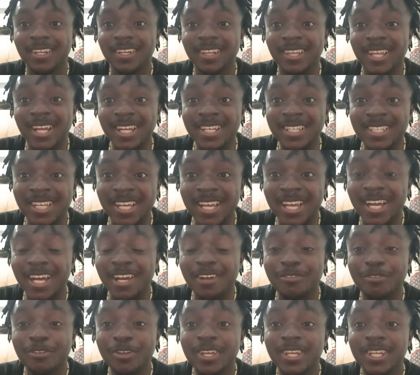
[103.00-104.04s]
That they
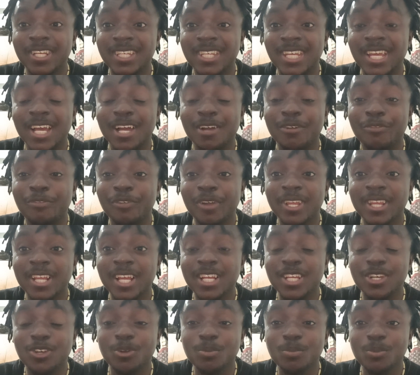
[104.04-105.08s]
have
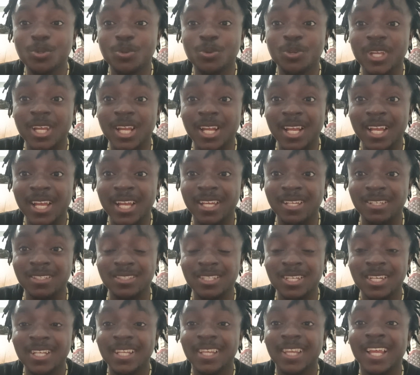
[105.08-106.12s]
finally come to
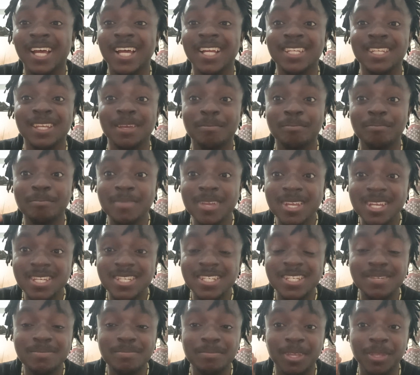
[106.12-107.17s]
realize that they
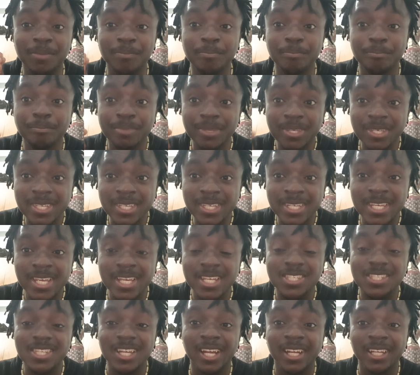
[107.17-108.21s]
made the
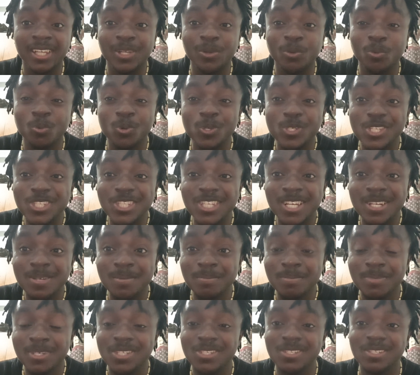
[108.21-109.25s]
biggest and the worst
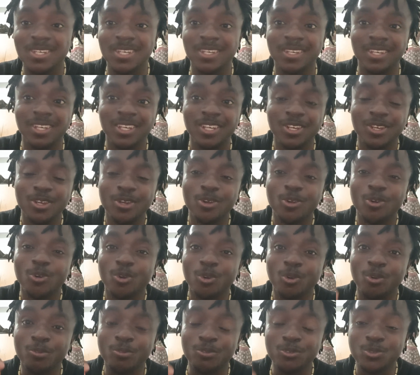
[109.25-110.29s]
mistake
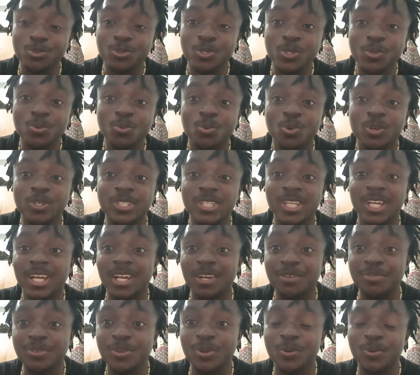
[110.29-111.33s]
of doing what they
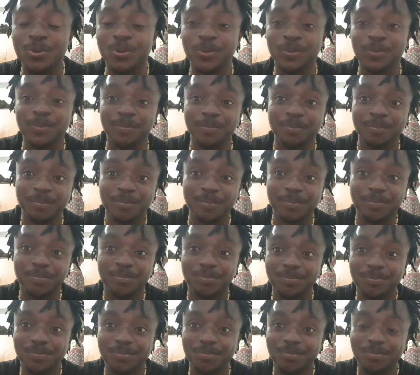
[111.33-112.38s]
have done.
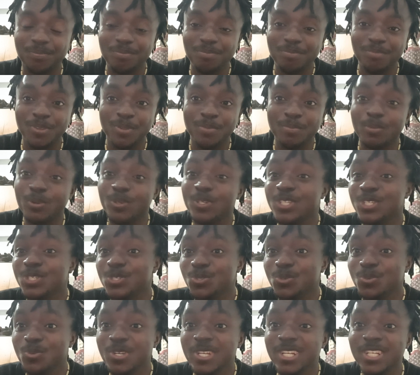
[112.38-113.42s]
But
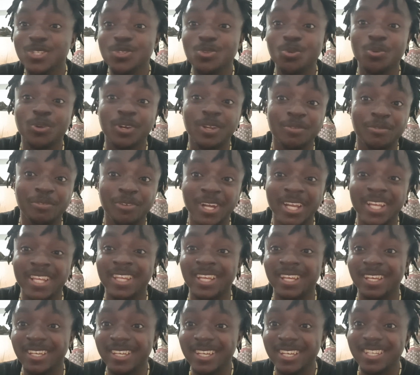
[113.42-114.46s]
it's too late to revive
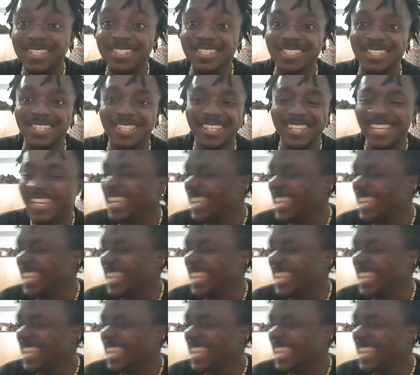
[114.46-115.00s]
the case.